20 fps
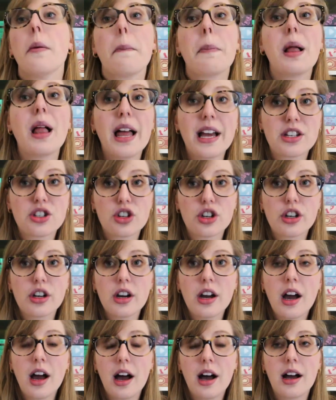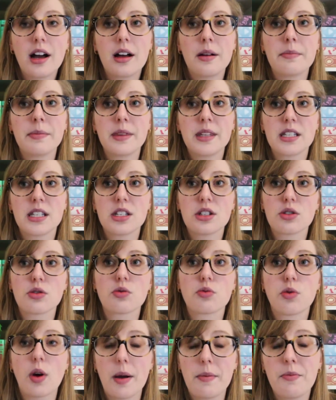pleasure.
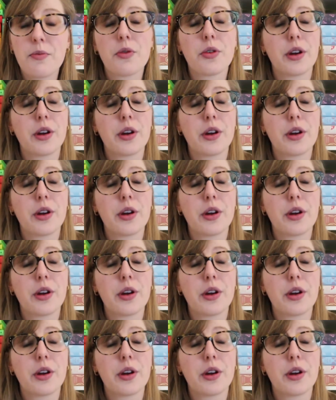I'm